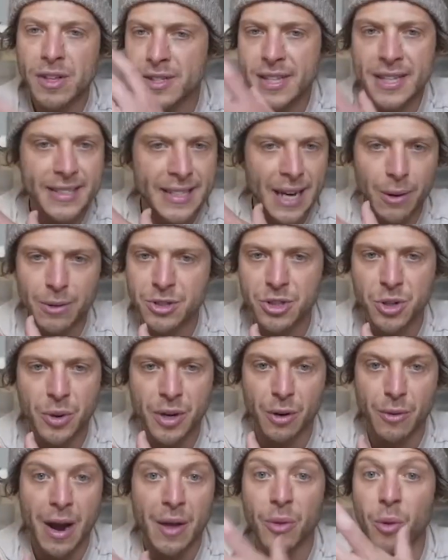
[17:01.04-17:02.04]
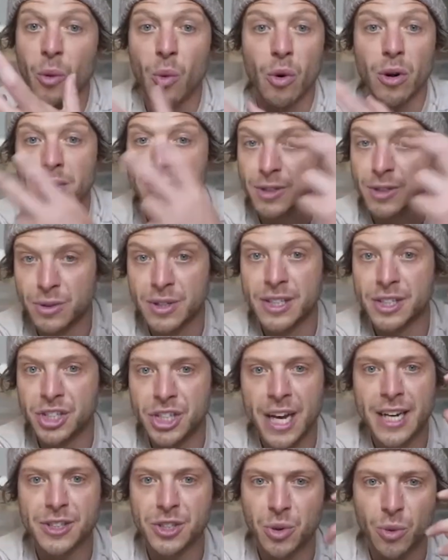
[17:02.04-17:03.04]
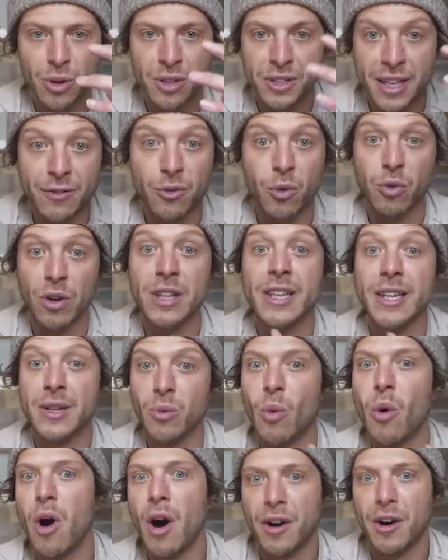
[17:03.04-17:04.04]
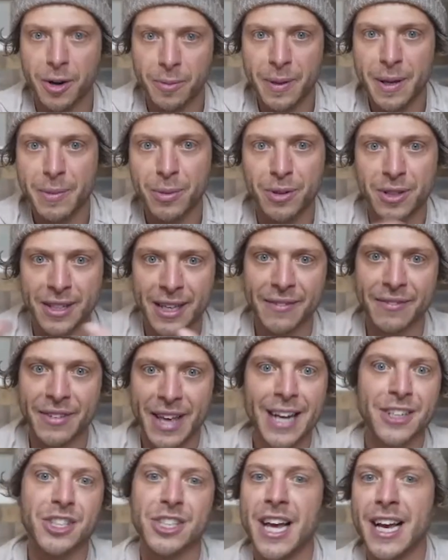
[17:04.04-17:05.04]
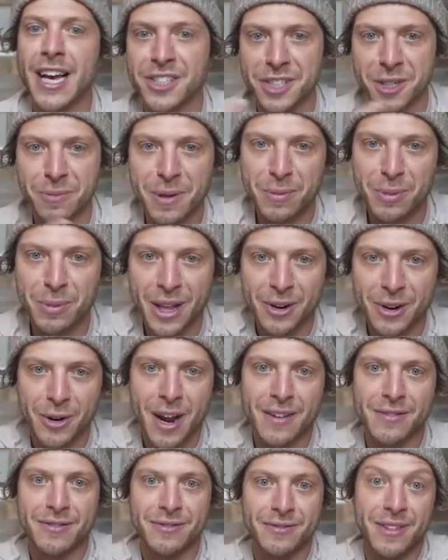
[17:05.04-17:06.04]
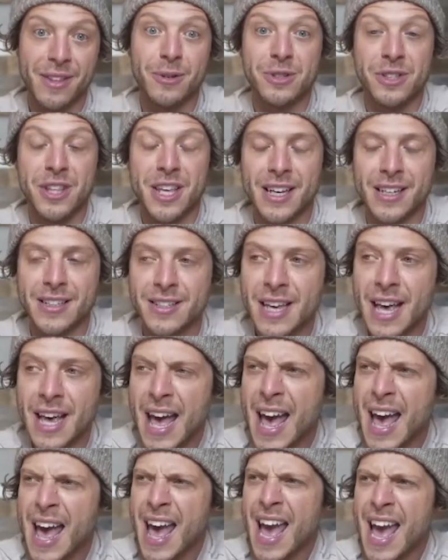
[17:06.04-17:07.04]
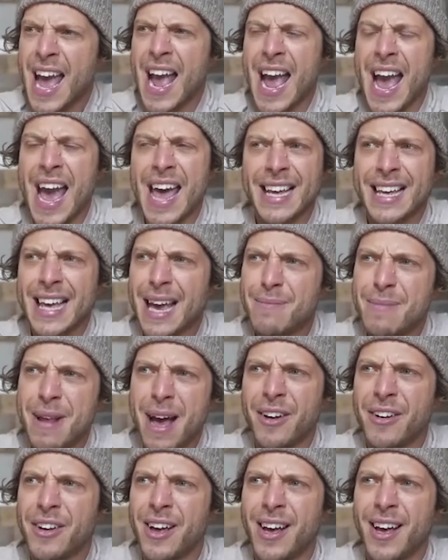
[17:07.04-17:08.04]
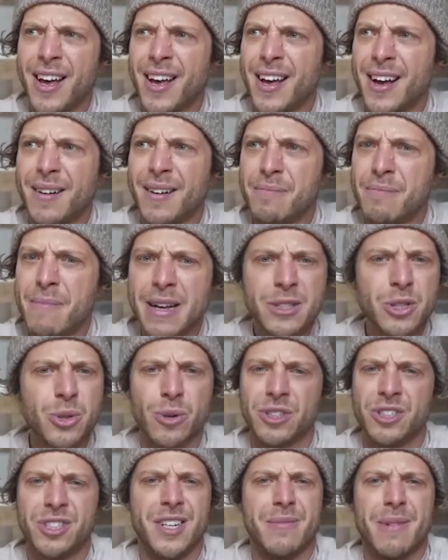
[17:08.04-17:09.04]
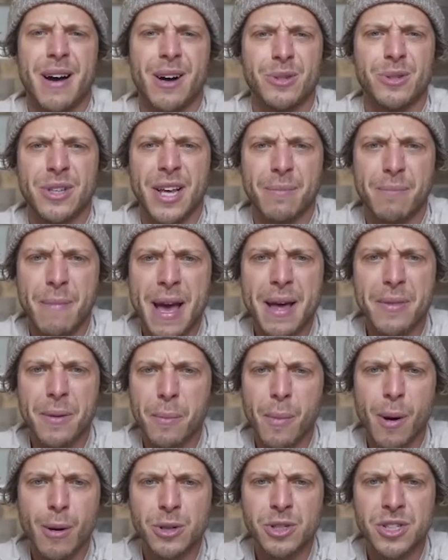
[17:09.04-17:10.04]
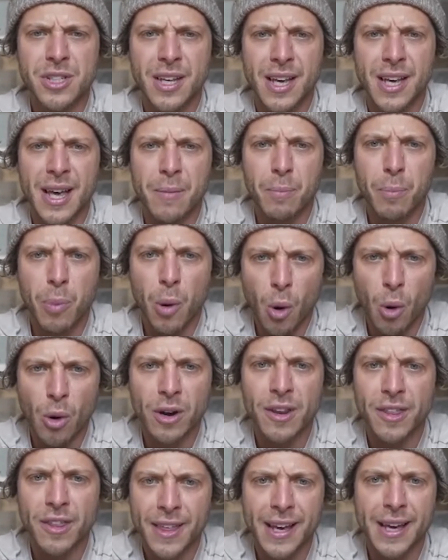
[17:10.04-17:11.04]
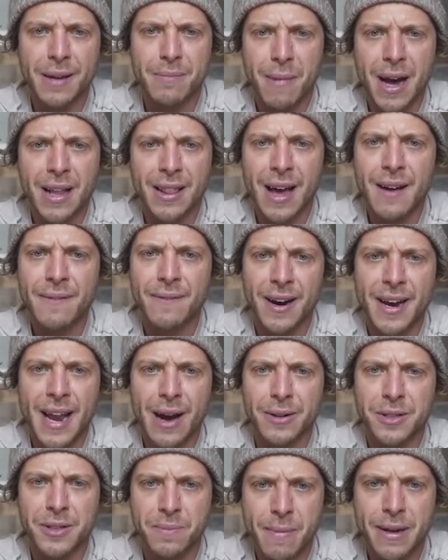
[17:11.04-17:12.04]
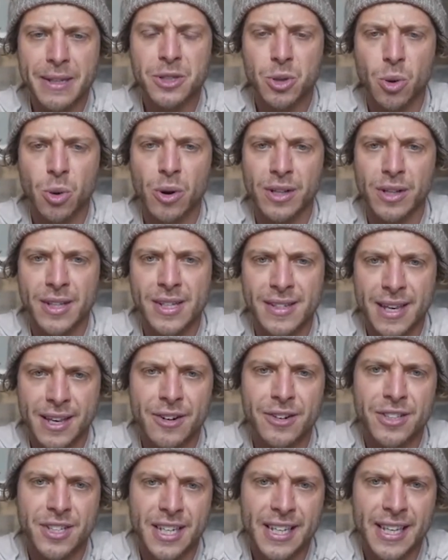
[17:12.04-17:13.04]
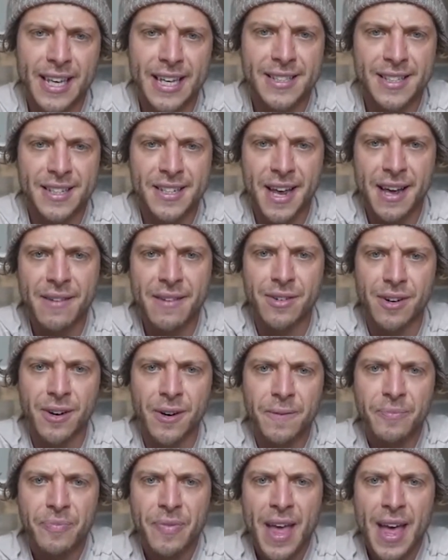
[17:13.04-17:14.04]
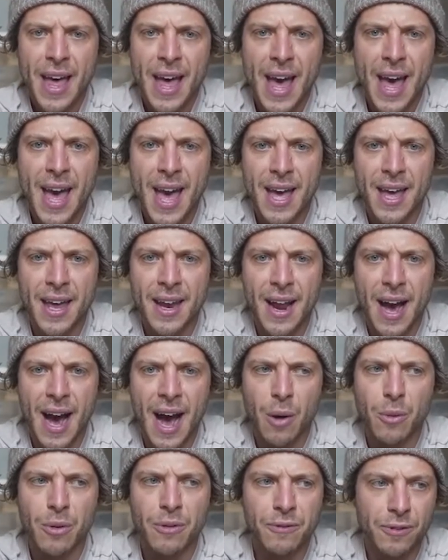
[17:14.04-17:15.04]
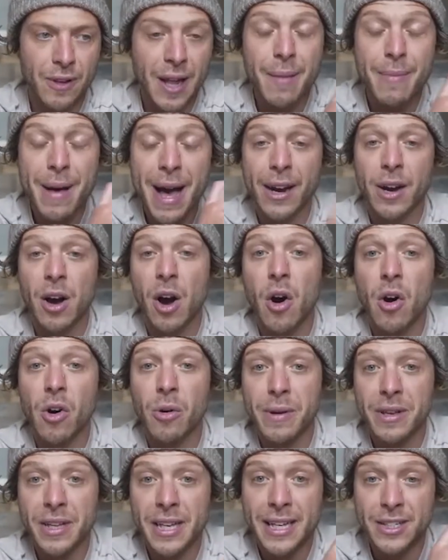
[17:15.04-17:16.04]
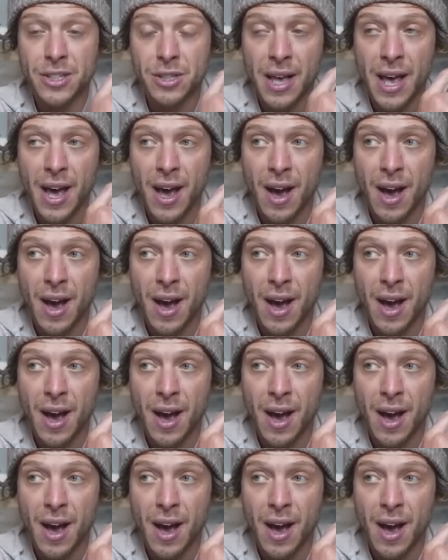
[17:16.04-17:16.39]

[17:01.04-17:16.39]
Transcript: things I was doing around the world to really change the world, give clean water to people and give education to people that don't have those things. And it came down to mentorship. I was like, man, the most important thing in my life right now is mentoring these inner city kids in Denver. And I would fly back home as